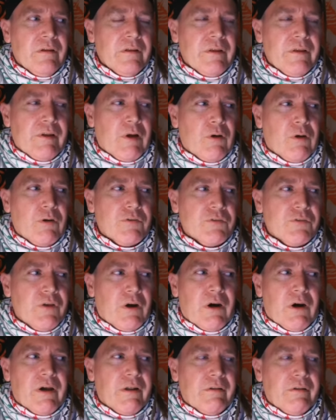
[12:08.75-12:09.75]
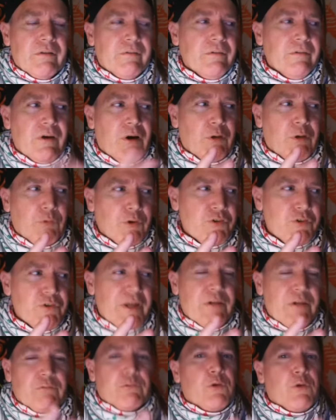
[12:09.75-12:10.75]
you know,
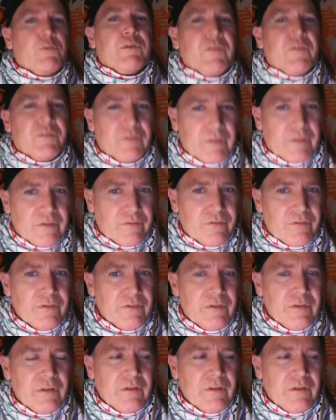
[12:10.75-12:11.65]
unrestrained ruthlessness,